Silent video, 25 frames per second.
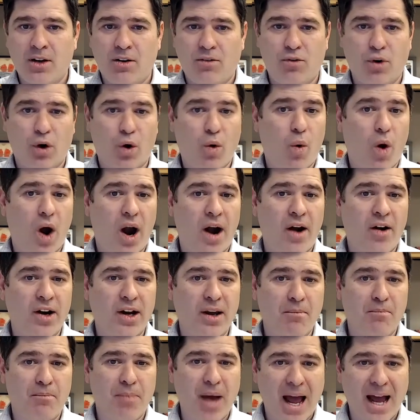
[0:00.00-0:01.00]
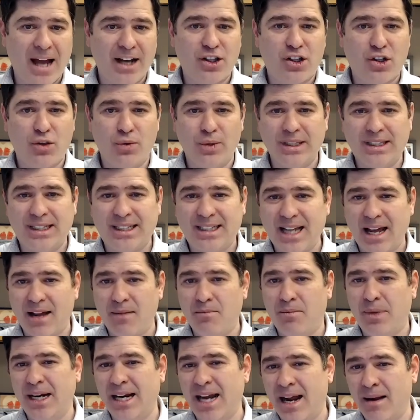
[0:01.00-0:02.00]
Requiring a bank to
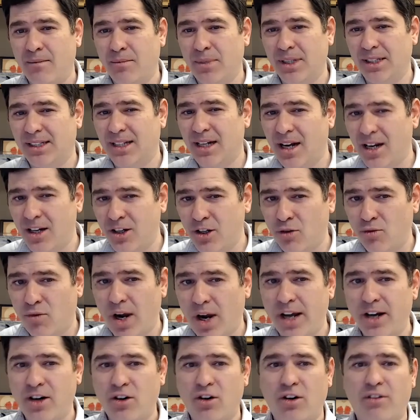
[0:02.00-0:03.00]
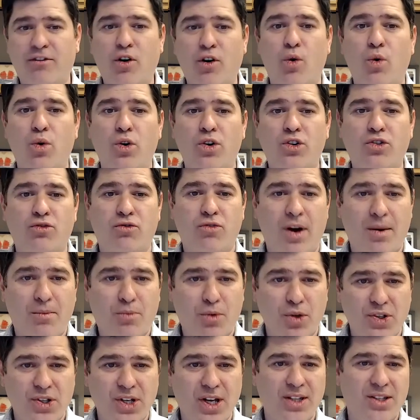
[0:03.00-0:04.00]
instead be named as an underwriter, of course,
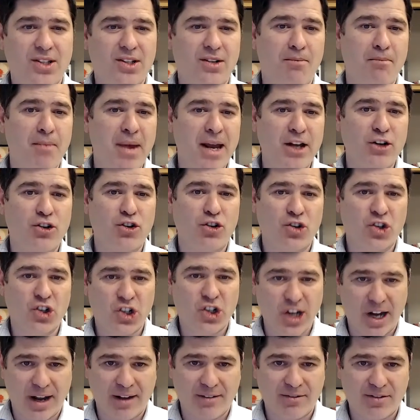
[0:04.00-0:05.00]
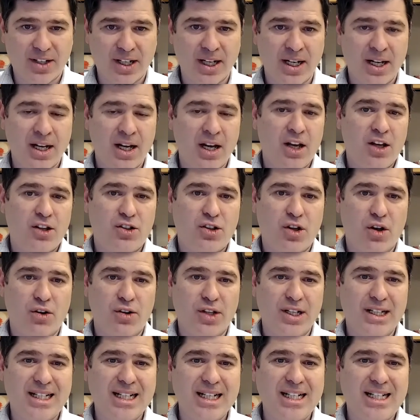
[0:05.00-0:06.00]
represents a major shift. So
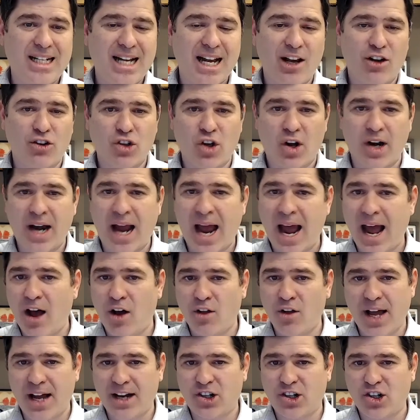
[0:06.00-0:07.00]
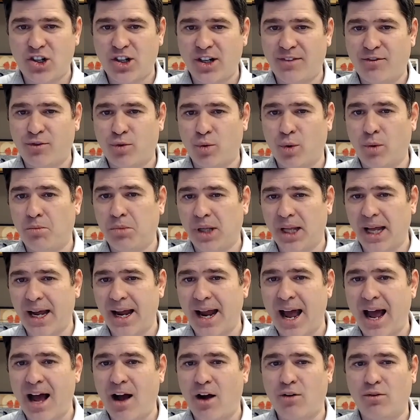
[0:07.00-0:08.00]
the details on how that shift will play
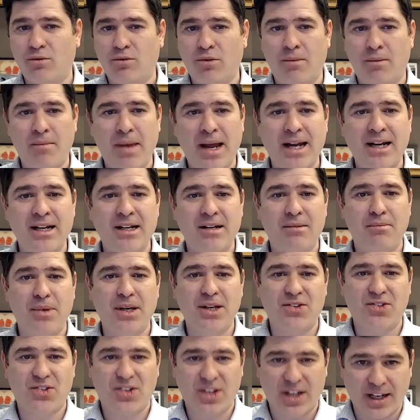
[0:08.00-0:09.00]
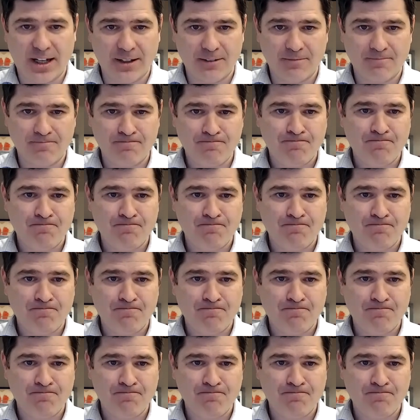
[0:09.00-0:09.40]
out remain to be seen.